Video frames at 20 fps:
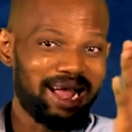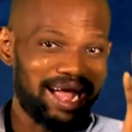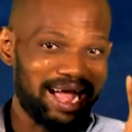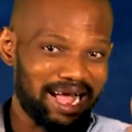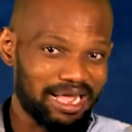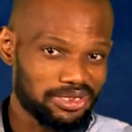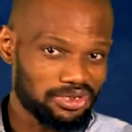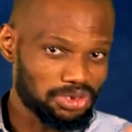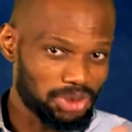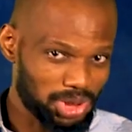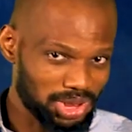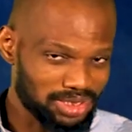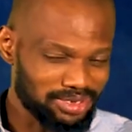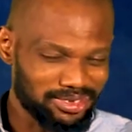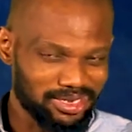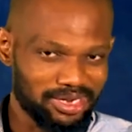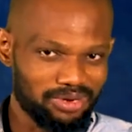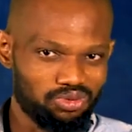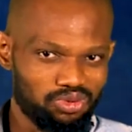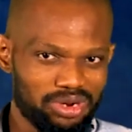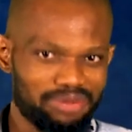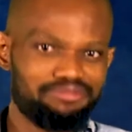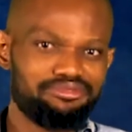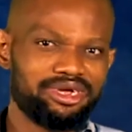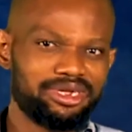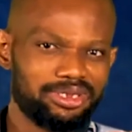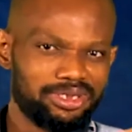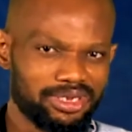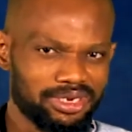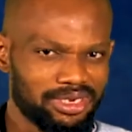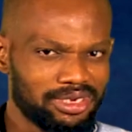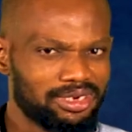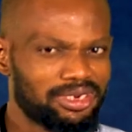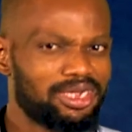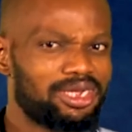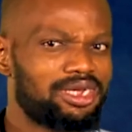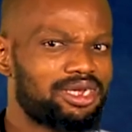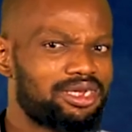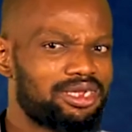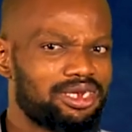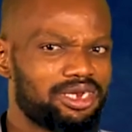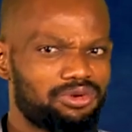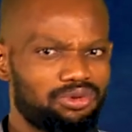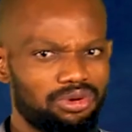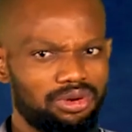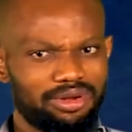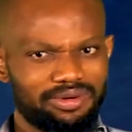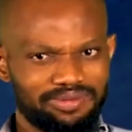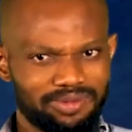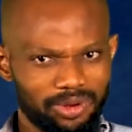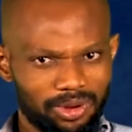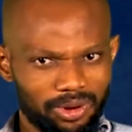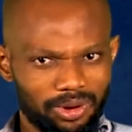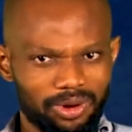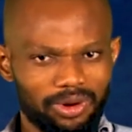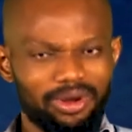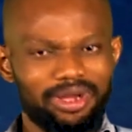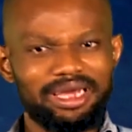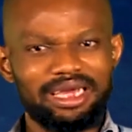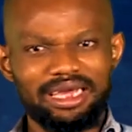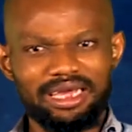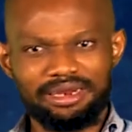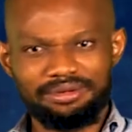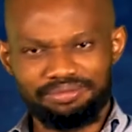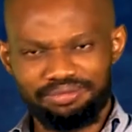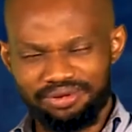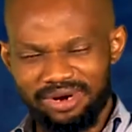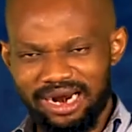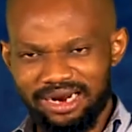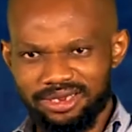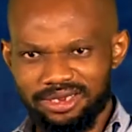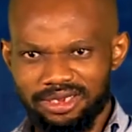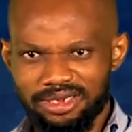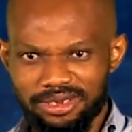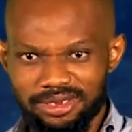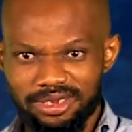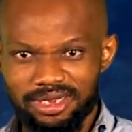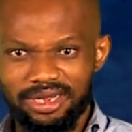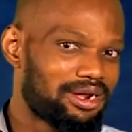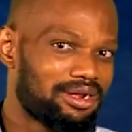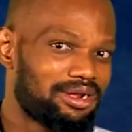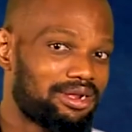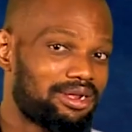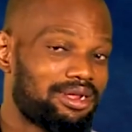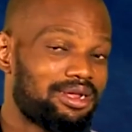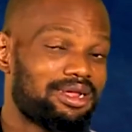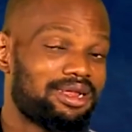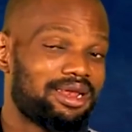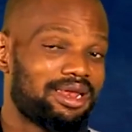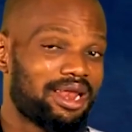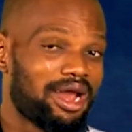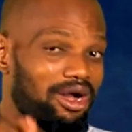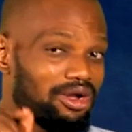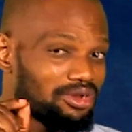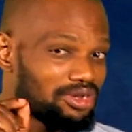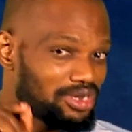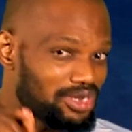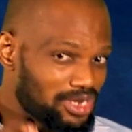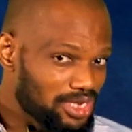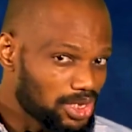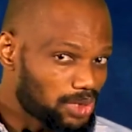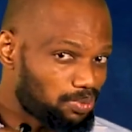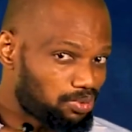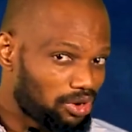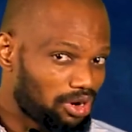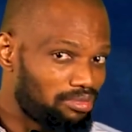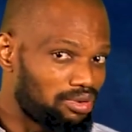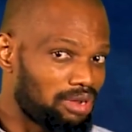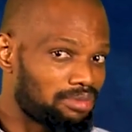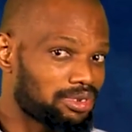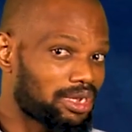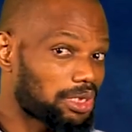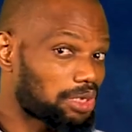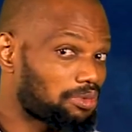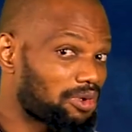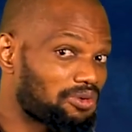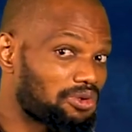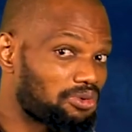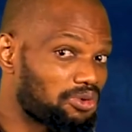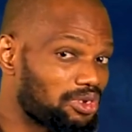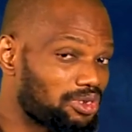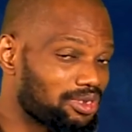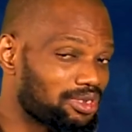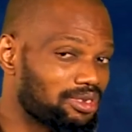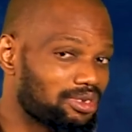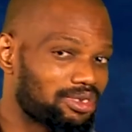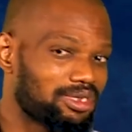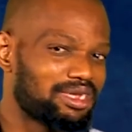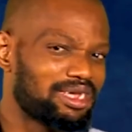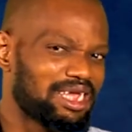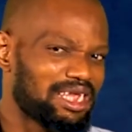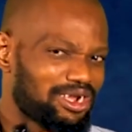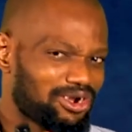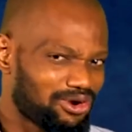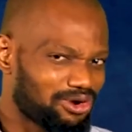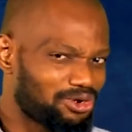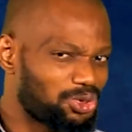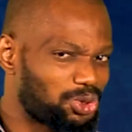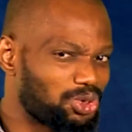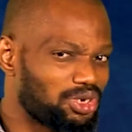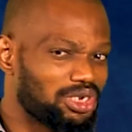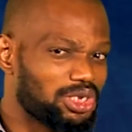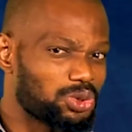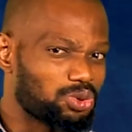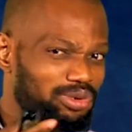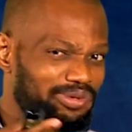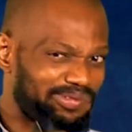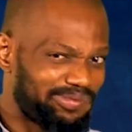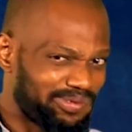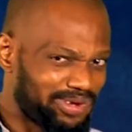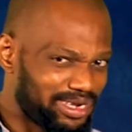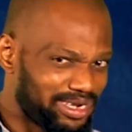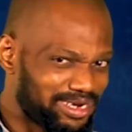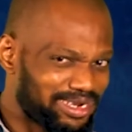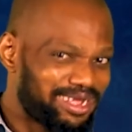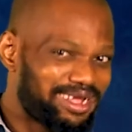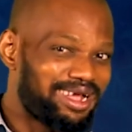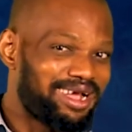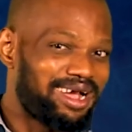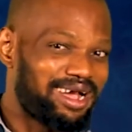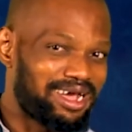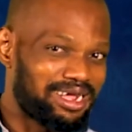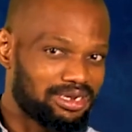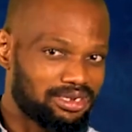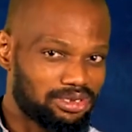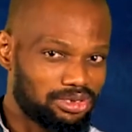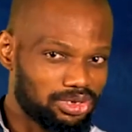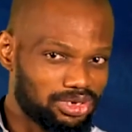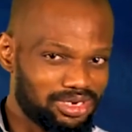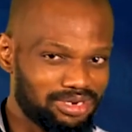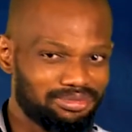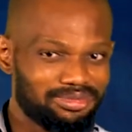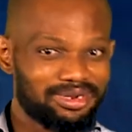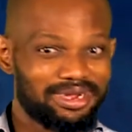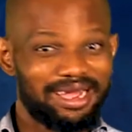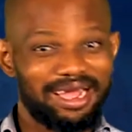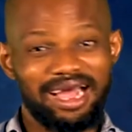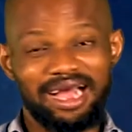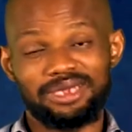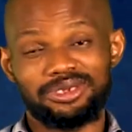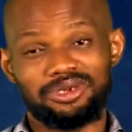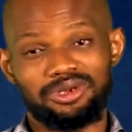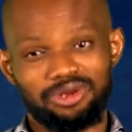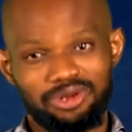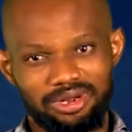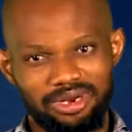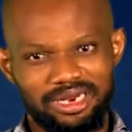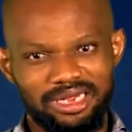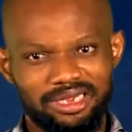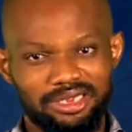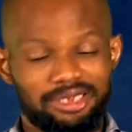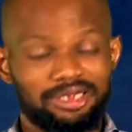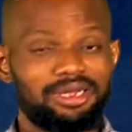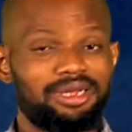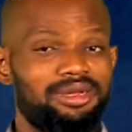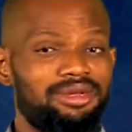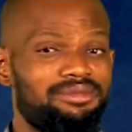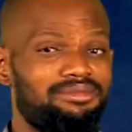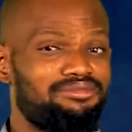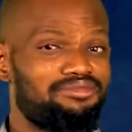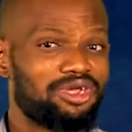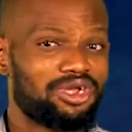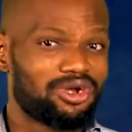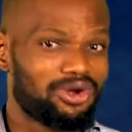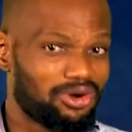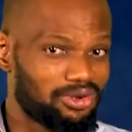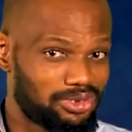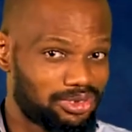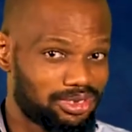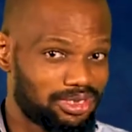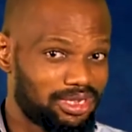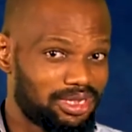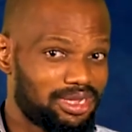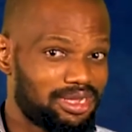associated with maintaining the rule of law in practice. Now, these problems are some of the reasons a country is referred and termed as lawless, because